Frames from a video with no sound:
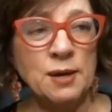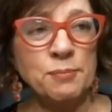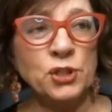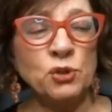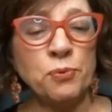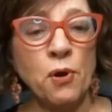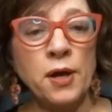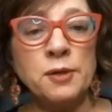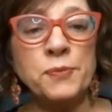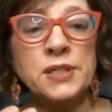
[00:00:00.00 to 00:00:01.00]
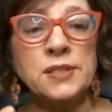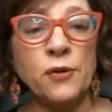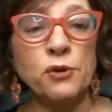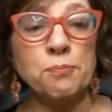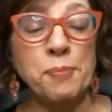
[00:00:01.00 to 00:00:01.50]
But you brought up these
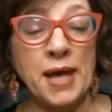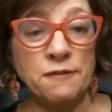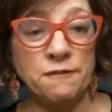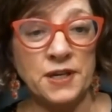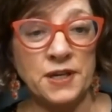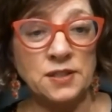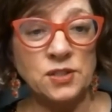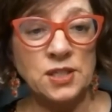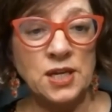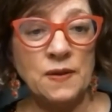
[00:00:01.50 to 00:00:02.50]
other benefits